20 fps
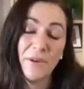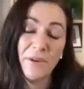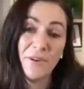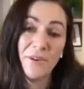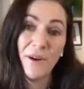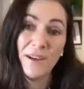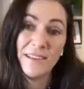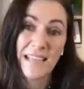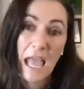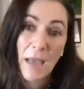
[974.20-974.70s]
that we're
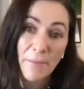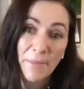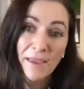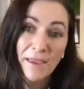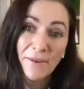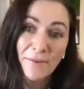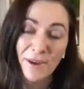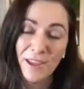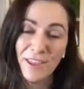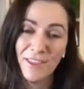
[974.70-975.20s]
not as
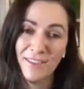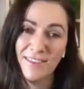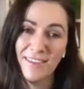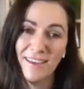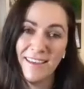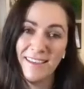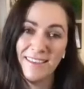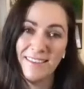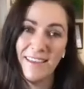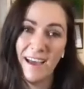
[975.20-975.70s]
happy with
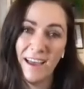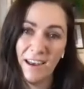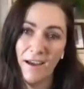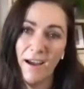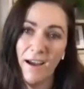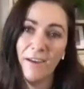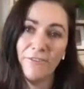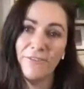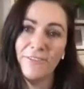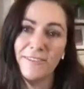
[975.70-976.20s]
in our
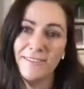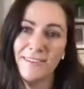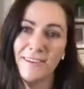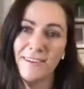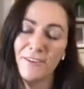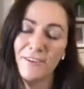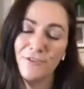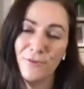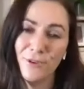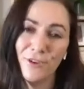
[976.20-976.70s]
life to,
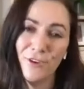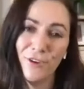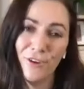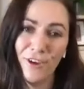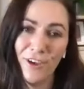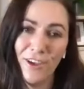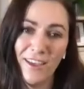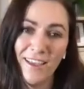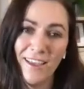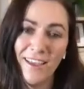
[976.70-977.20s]
mm-hmm. to
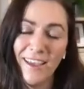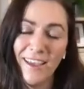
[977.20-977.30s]
occur.